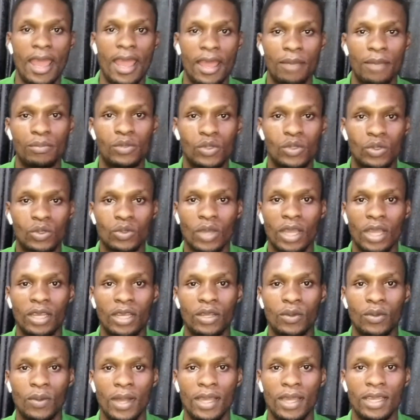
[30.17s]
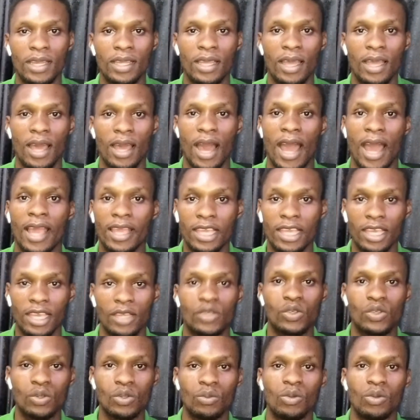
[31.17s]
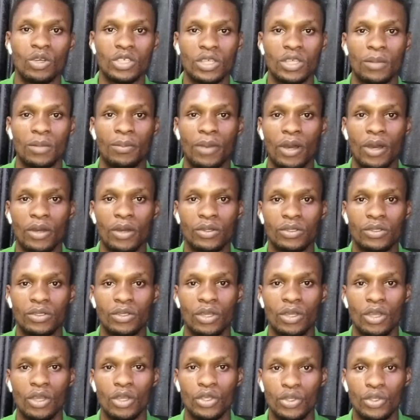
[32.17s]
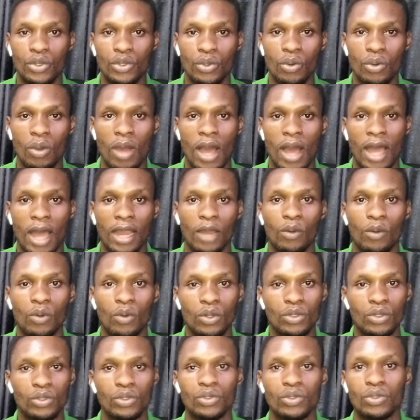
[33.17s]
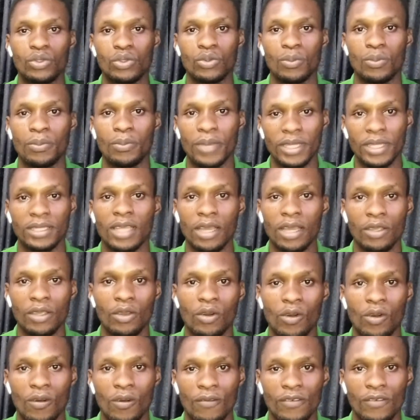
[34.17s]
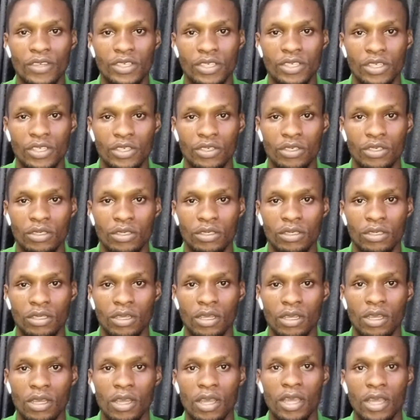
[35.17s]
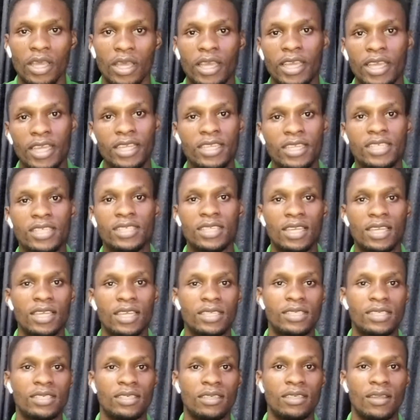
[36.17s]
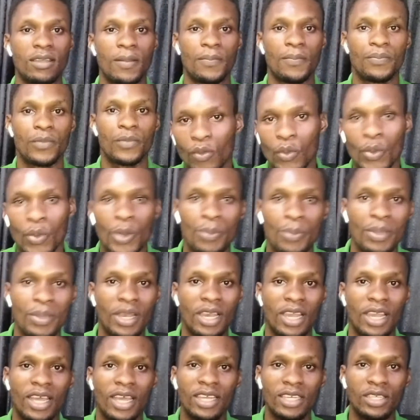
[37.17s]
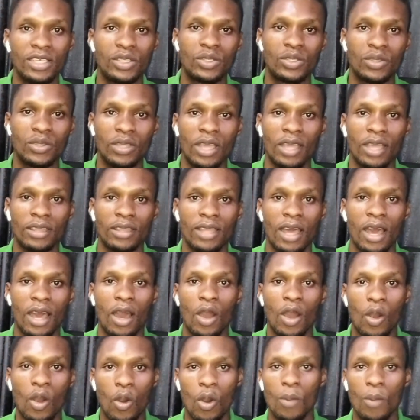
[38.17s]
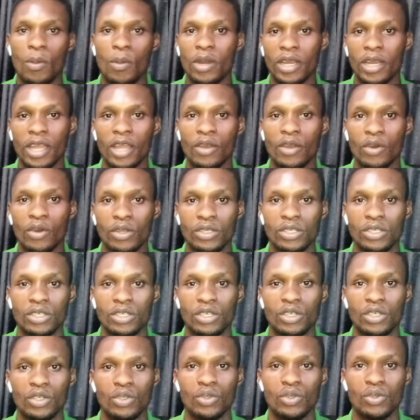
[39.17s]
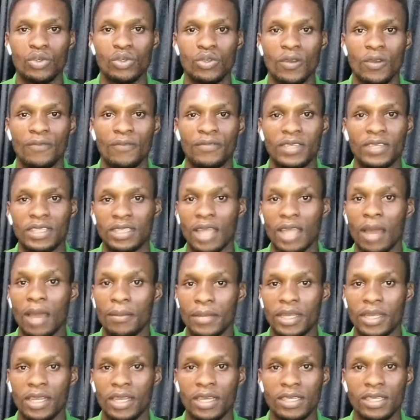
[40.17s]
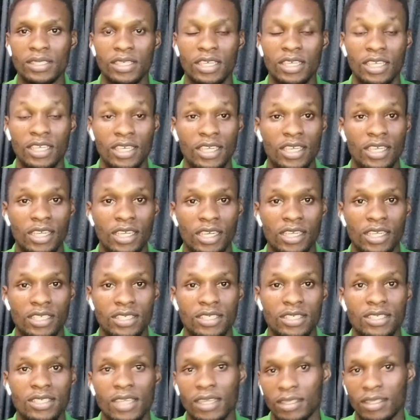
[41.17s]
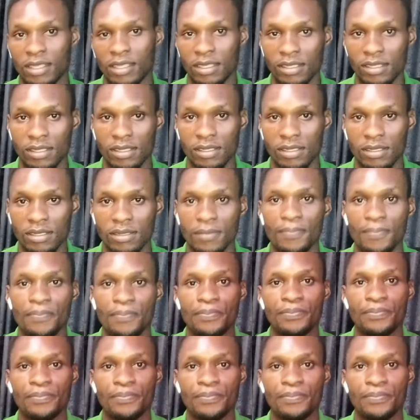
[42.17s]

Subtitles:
I am Tutu Adewale. I care so much about you and I want you to better your conversation. In this lesson, we will be learning together common errors in the use of determiners in English sentences.